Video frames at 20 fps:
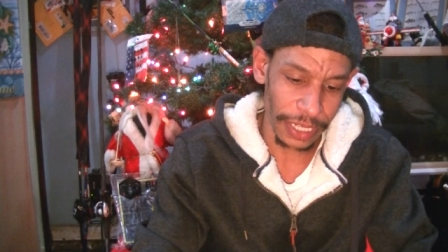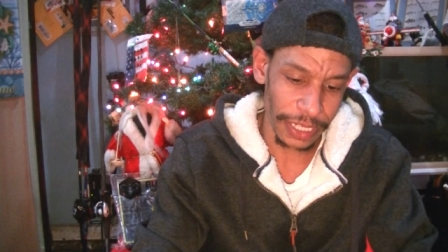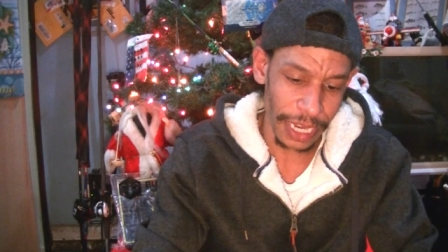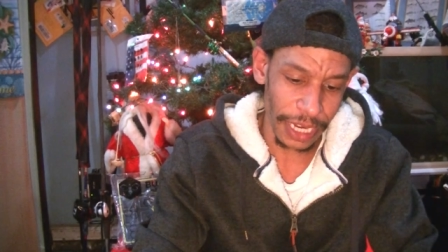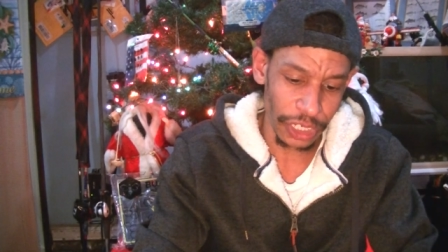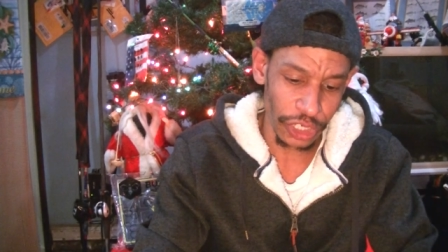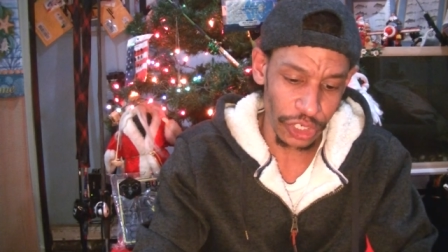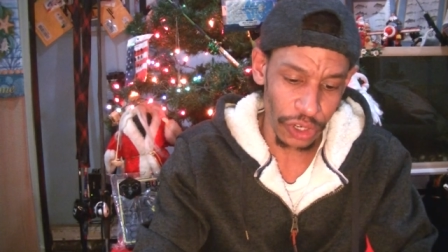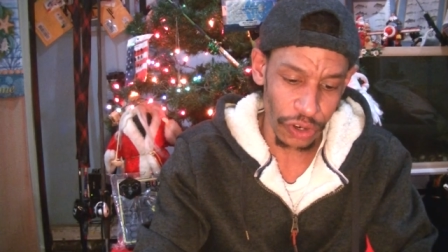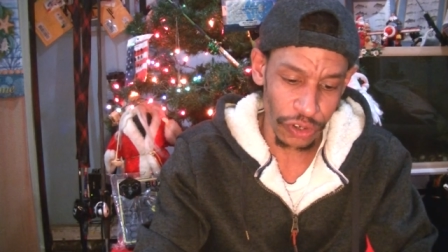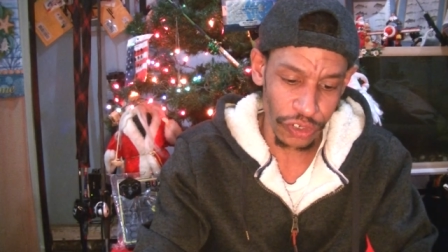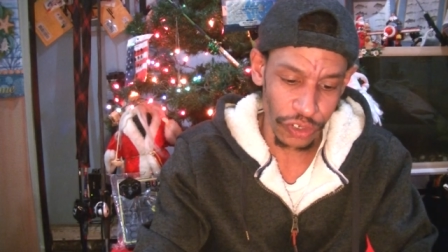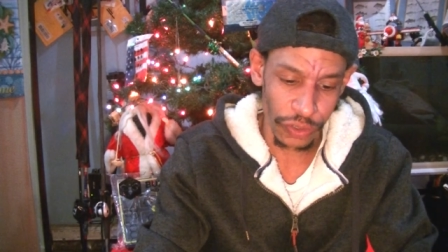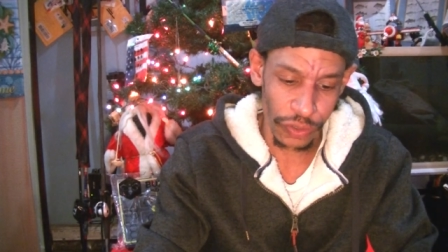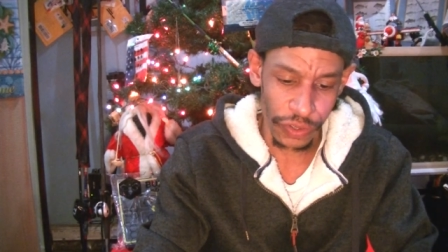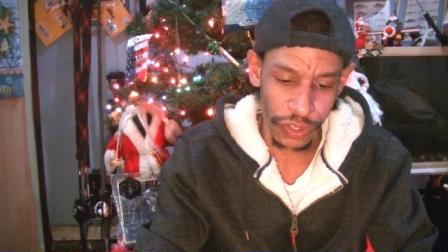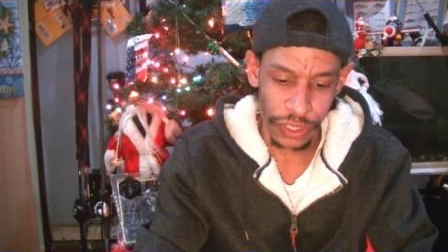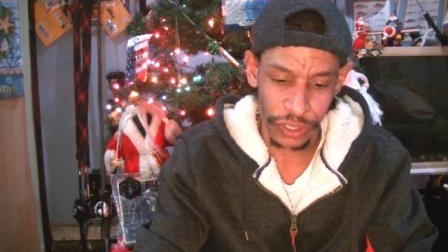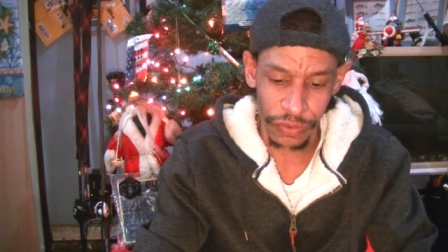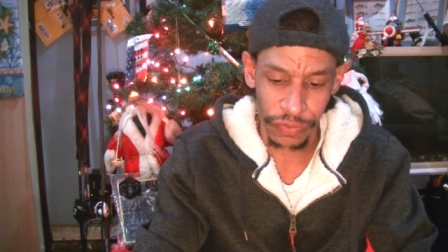It's got a
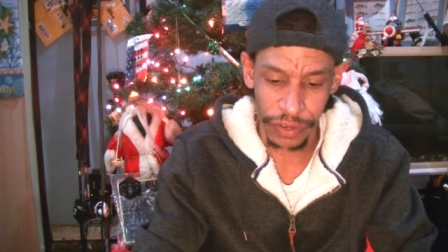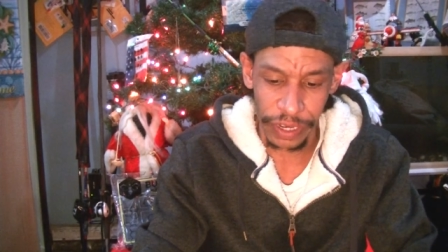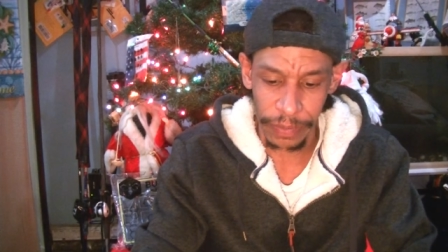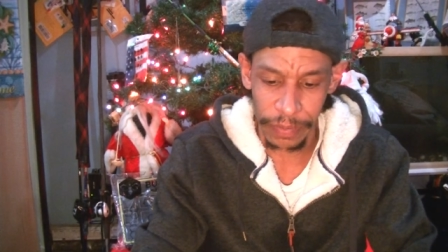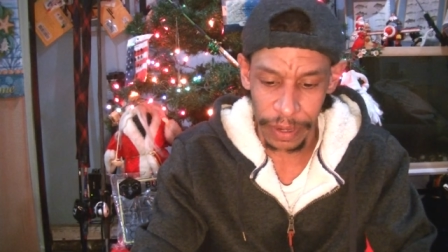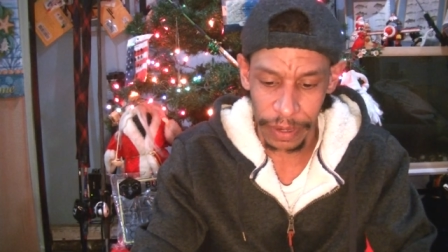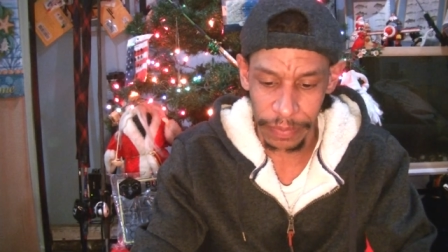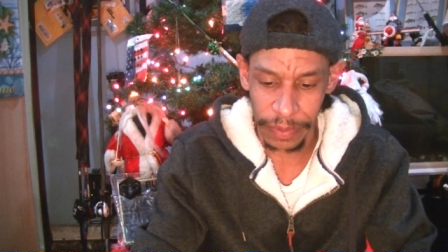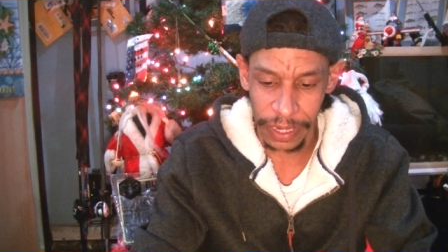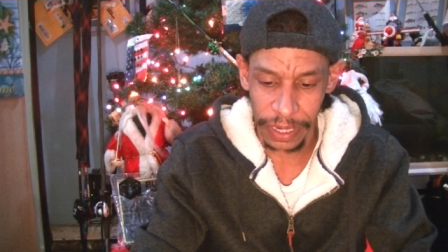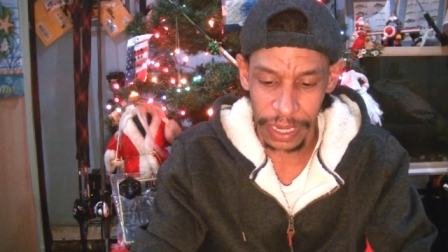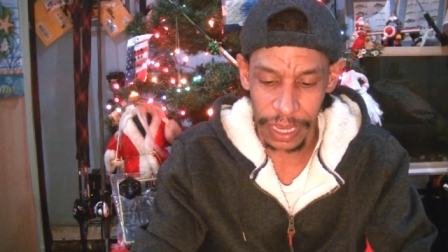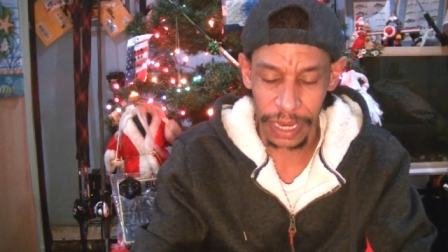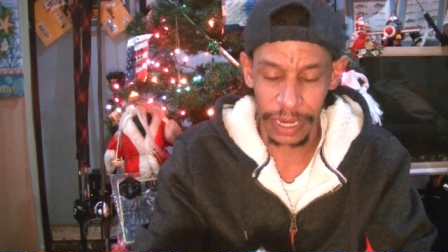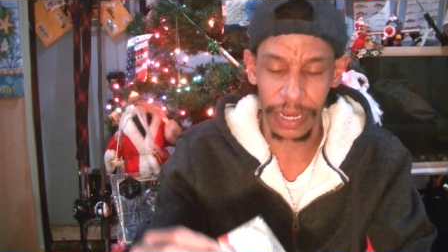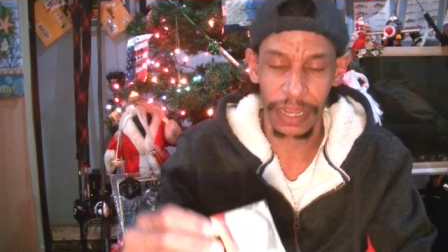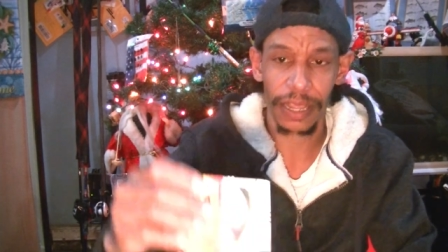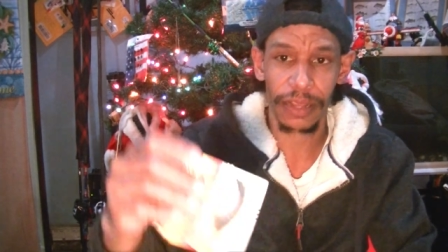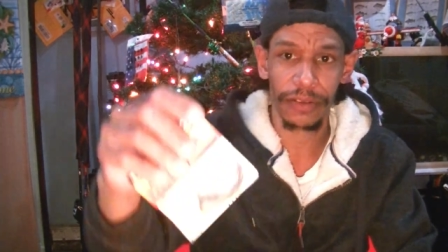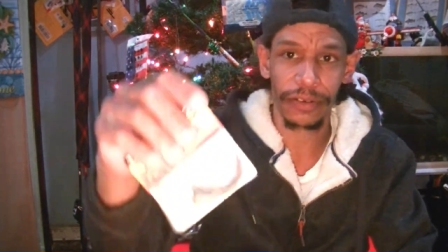chartreuse and green pumpkin
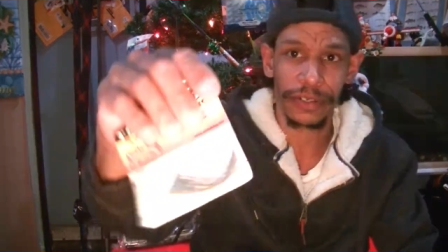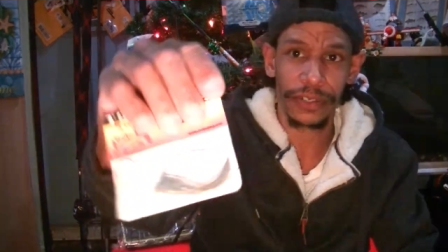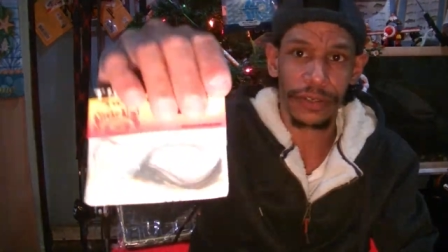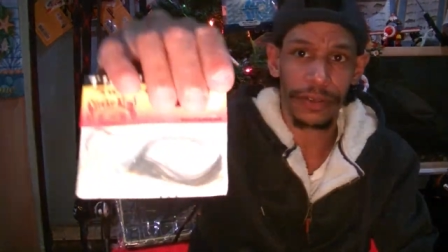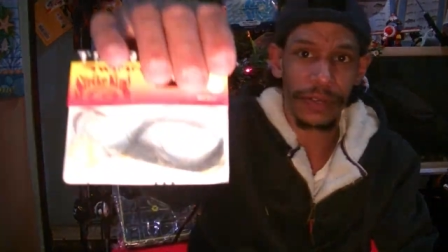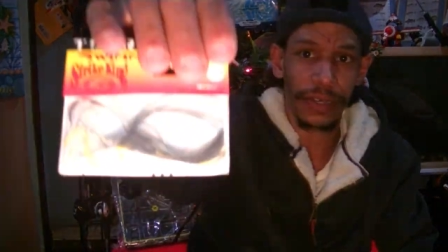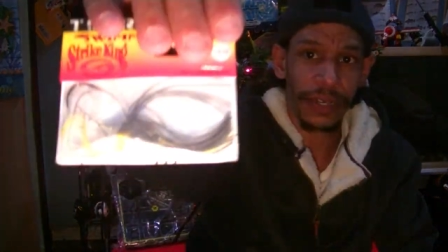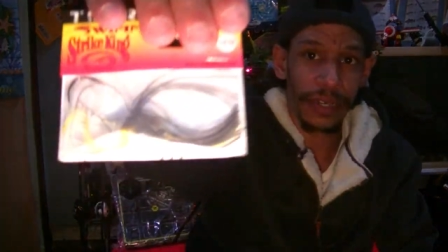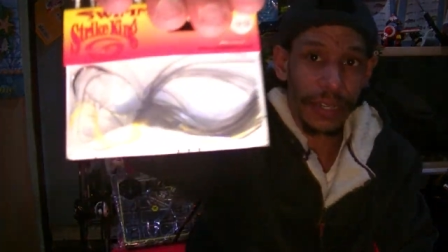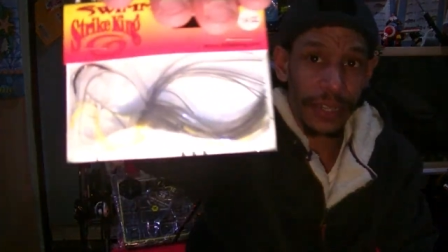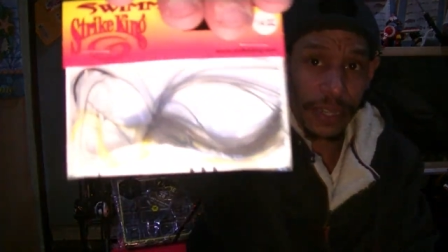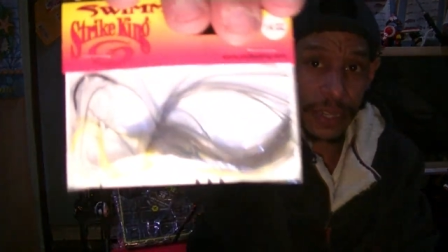kind of color to it.